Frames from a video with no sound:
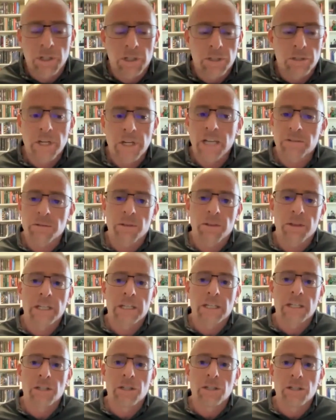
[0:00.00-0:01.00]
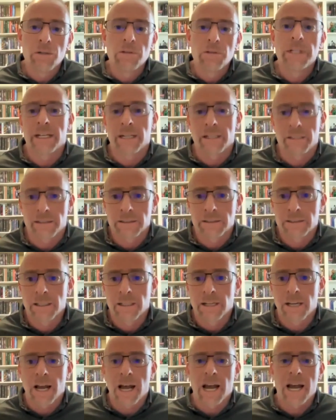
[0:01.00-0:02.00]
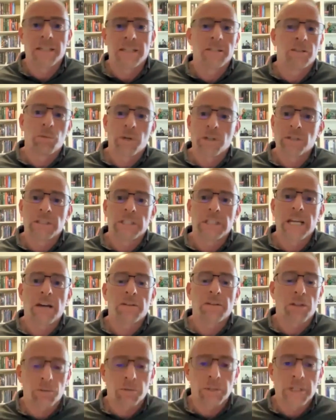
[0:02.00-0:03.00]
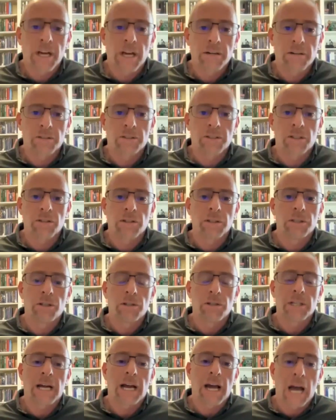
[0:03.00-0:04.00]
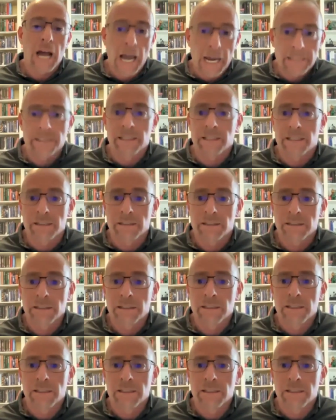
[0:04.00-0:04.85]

You guys will think you did it. I need to whittle down to 300 so that you know that I did it.